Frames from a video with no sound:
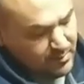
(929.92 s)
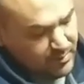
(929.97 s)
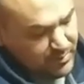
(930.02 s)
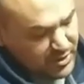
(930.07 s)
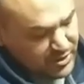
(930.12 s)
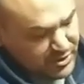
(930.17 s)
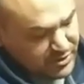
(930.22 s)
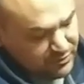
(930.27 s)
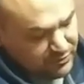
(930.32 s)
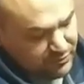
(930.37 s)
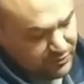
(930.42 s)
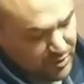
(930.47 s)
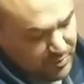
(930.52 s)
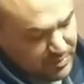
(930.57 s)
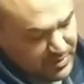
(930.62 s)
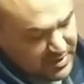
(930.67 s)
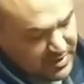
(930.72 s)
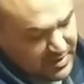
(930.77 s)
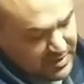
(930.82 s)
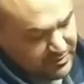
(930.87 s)
push the
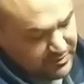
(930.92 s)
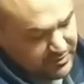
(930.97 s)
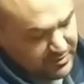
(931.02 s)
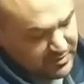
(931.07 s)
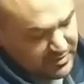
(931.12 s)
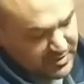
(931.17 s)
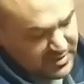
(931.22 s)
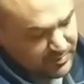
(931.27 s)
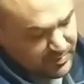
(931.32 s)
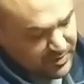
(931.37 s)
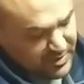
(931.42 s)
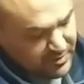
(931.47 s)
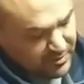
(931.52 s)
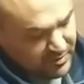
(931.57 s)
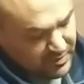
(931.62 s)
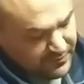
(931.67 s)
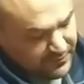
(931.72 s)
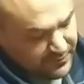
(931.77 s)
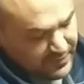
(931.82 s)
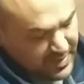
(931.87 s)
rope together, it'll spread
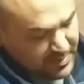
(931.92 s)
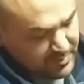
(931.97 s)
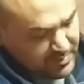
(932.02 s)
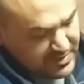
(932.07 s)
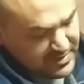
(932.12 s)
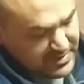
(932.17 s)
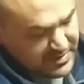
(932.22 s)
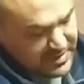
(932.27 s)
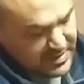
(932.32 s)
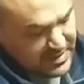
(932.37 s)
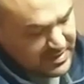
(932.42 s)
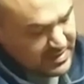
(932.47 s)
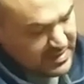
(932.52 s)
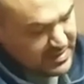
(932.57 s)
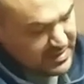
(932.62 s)
all the fibers,